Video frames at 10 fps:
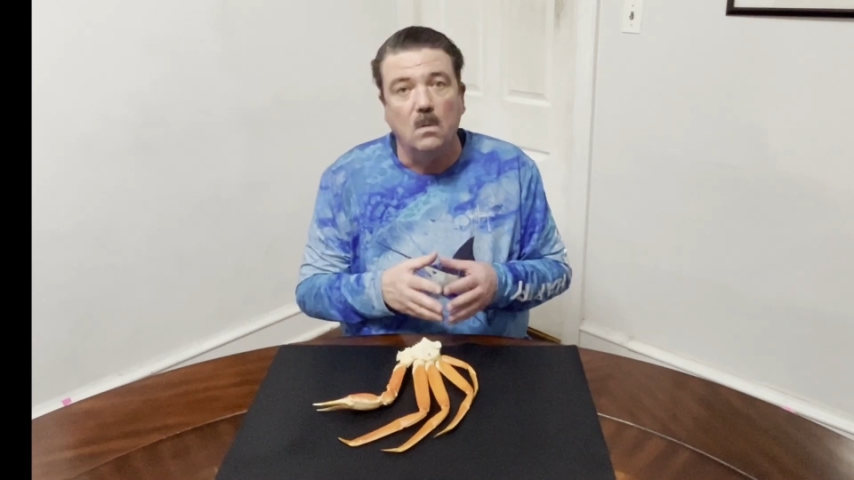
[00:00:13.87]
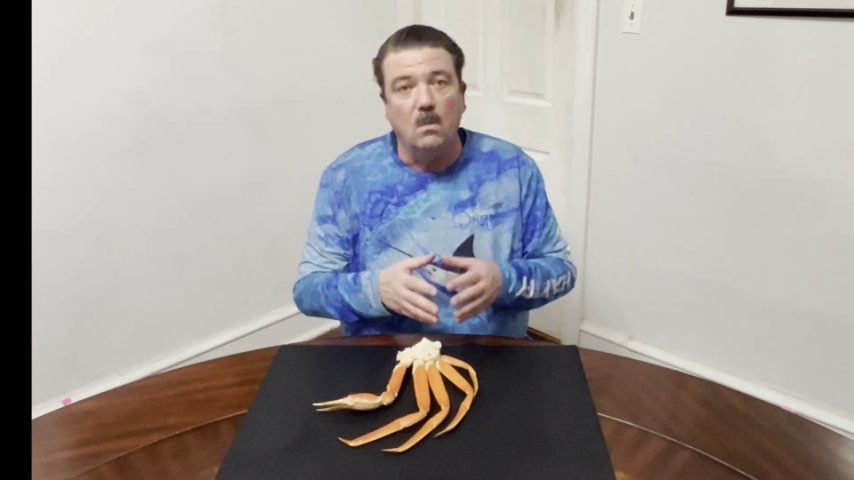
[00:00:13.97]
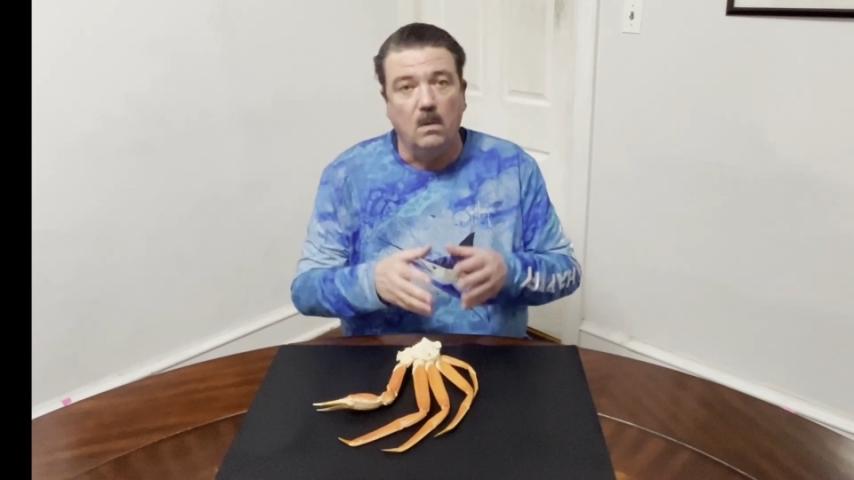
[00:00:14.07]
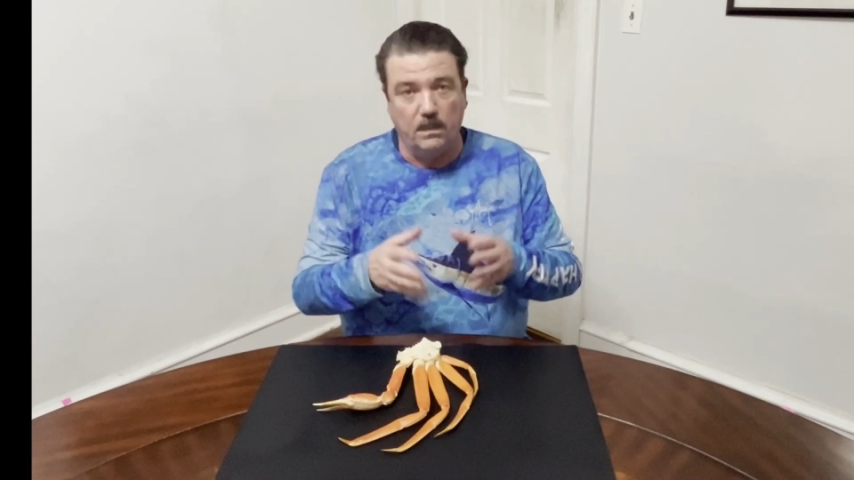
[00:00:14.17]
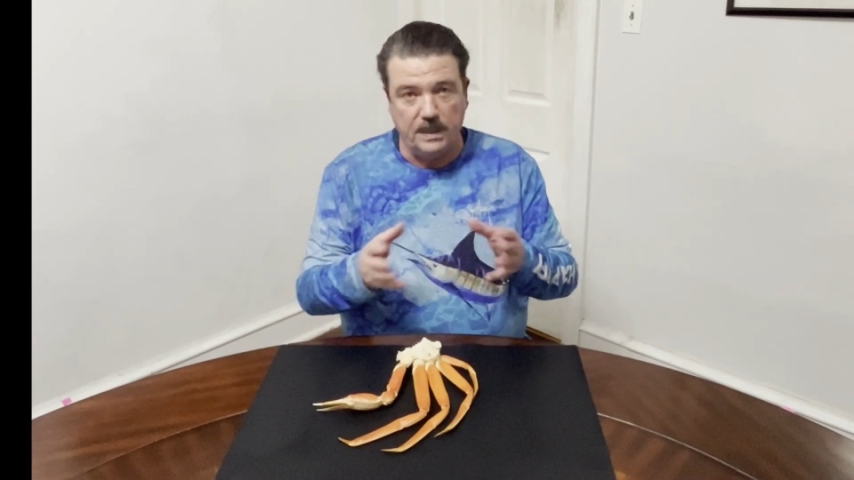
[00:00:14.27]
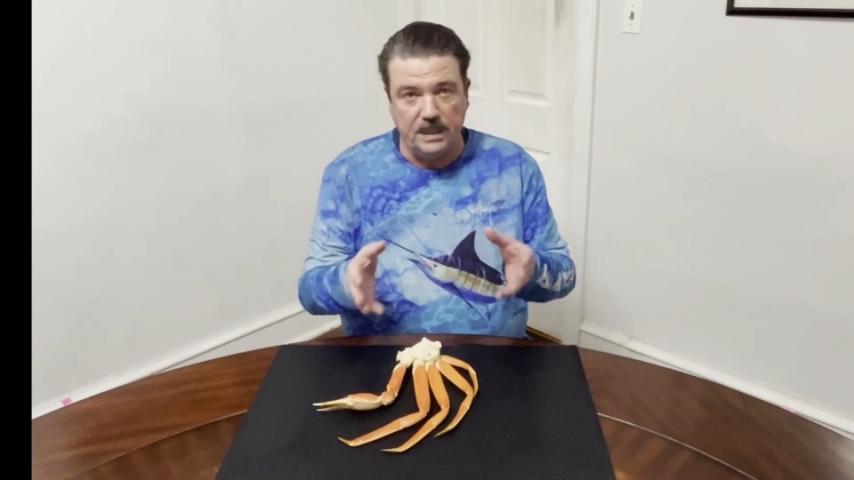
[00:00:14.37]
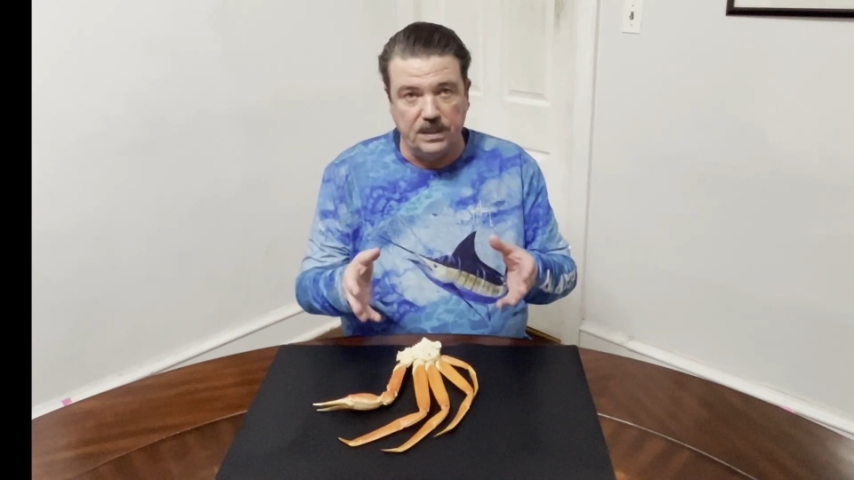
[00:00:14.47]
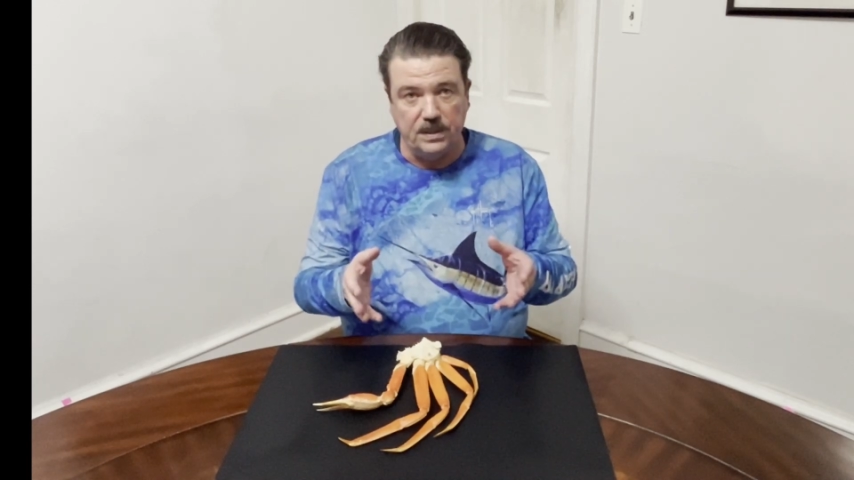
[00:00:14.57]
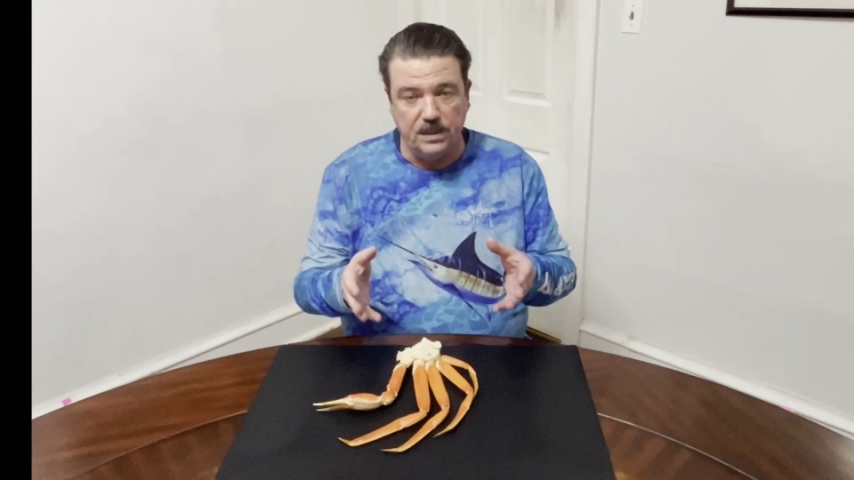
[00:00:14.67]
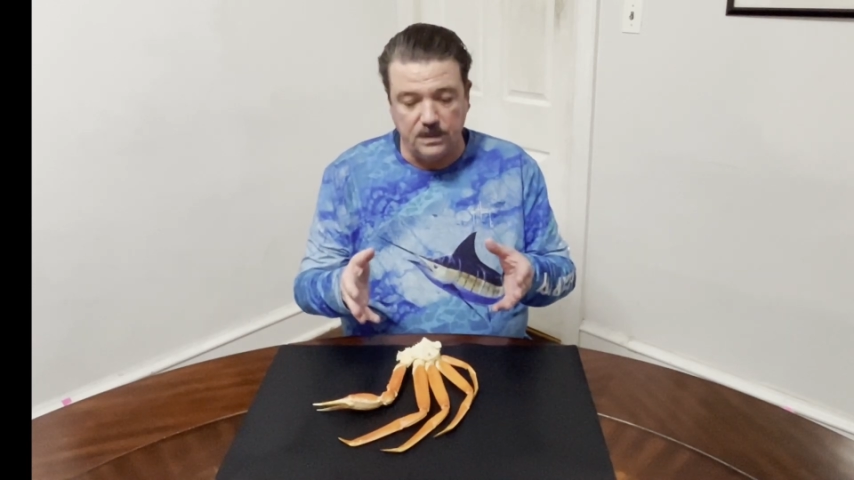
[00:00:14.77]
What we need to
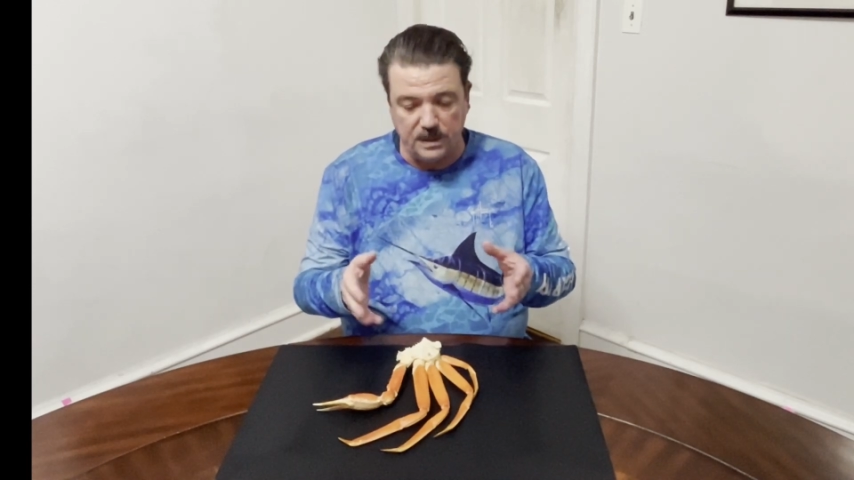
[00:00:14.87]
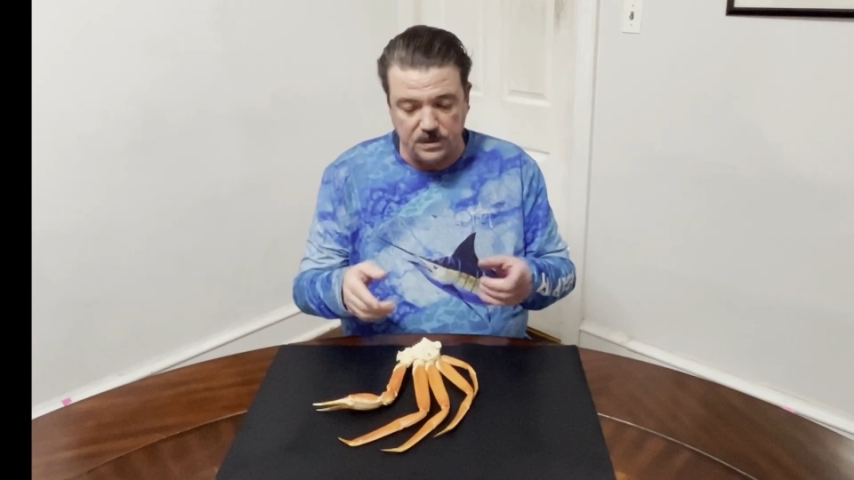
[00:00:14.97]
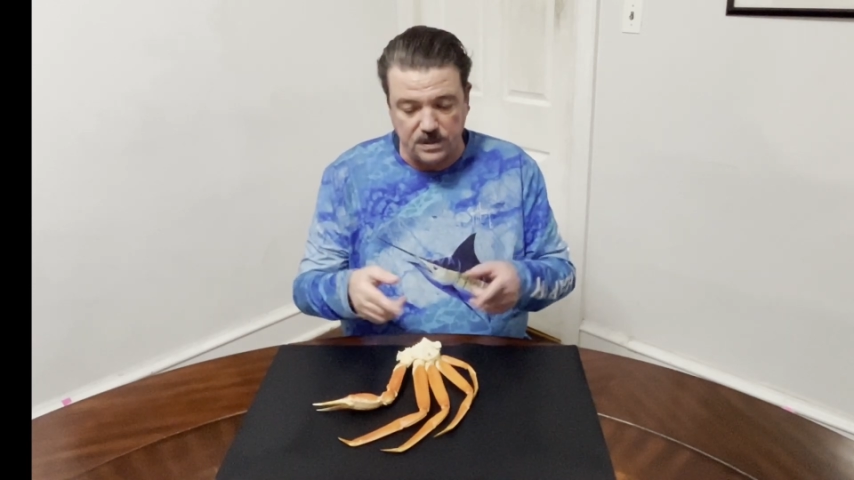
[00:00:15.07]
do is